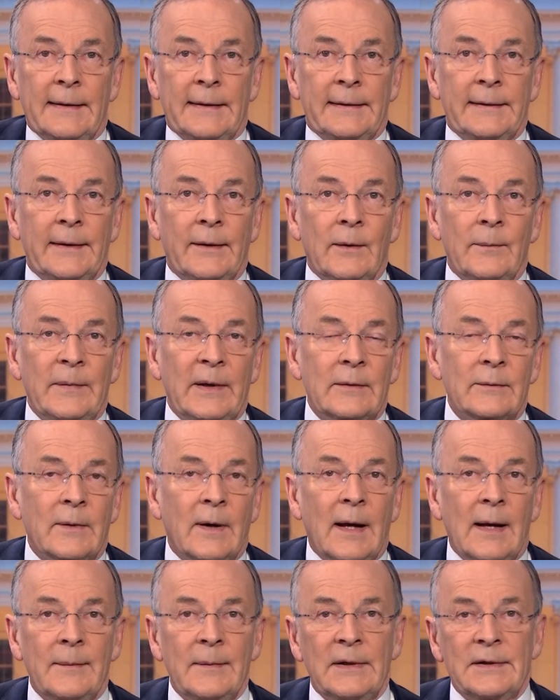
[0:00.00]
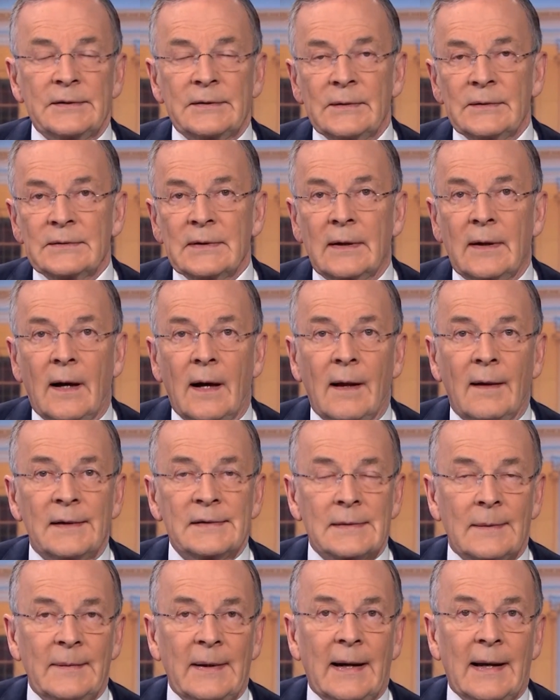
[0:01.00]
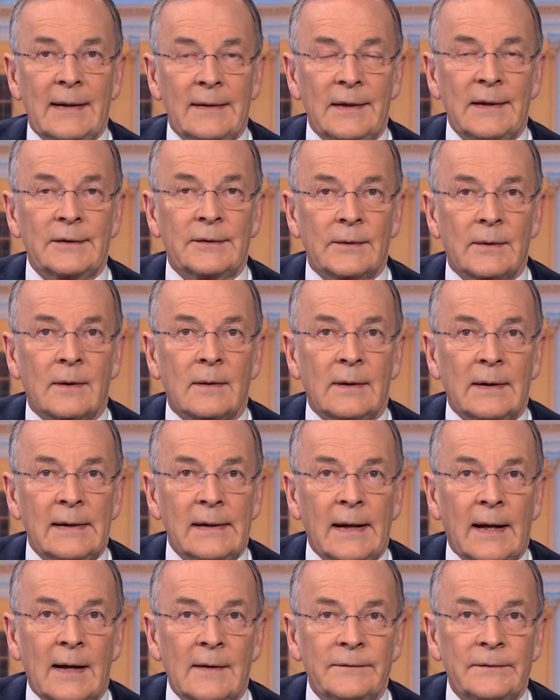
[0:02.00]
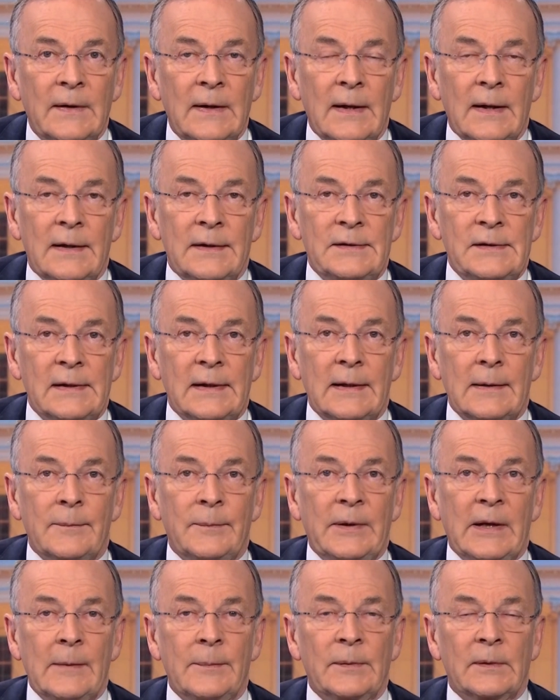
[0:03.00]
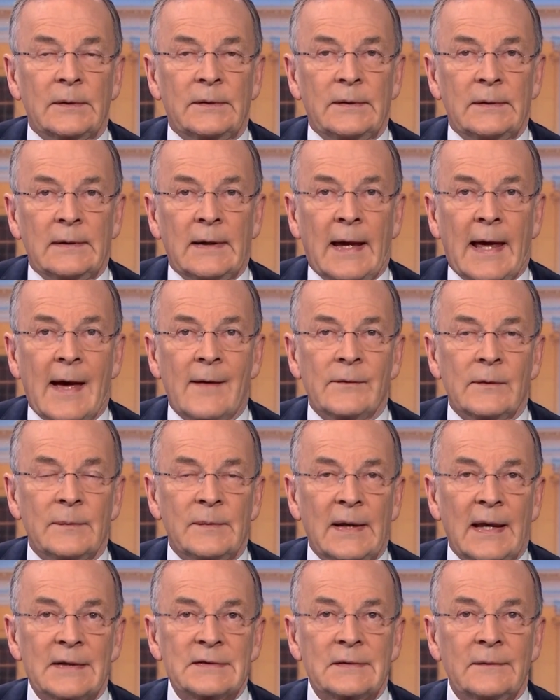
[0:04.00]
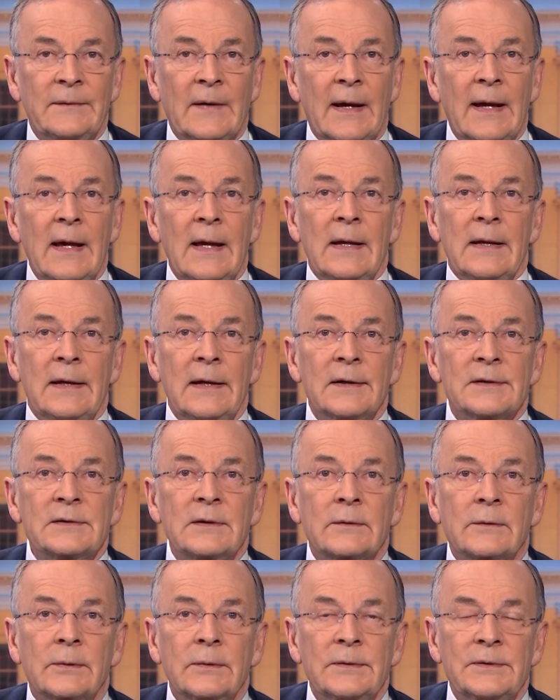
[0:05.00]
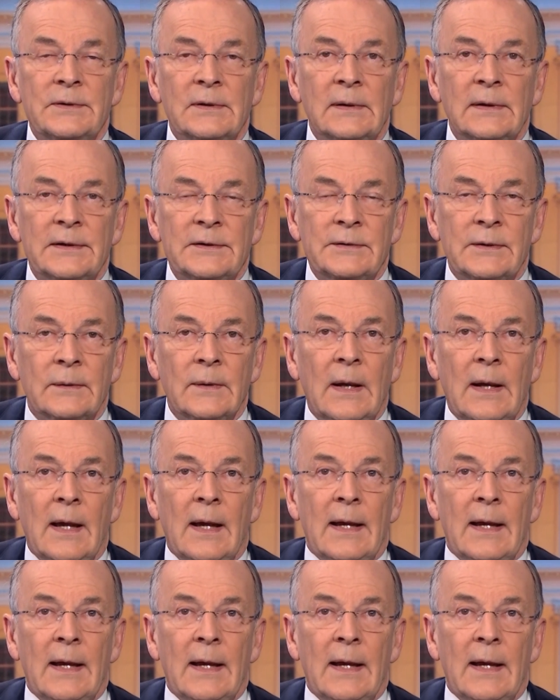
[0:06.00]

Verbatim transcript: you know, Mitt Romney, Susan Collins, I mean, I think there are enough to get people to have him testify. Here's the crucial issue.